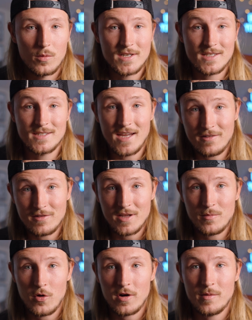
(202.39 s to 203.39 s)
which is
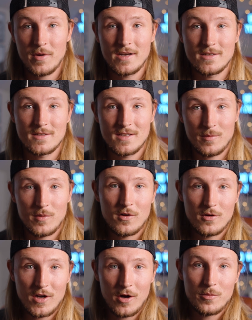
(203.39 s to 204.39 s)
definitely more than my
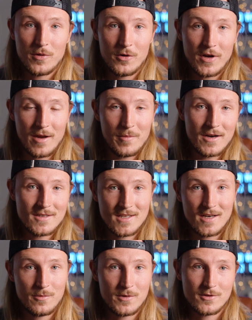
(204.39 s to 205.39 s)
typical GoPro Chimera
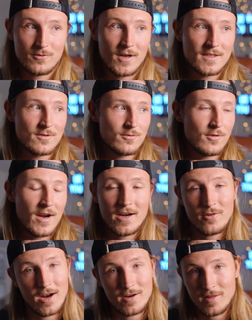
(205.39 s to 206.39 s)
setup, which runs right
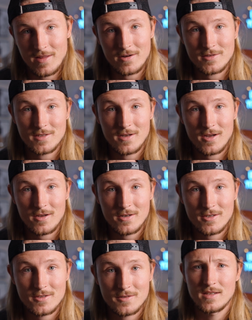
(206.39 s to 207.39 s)
around
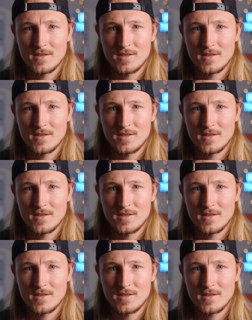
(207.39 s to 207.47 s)
$1,000.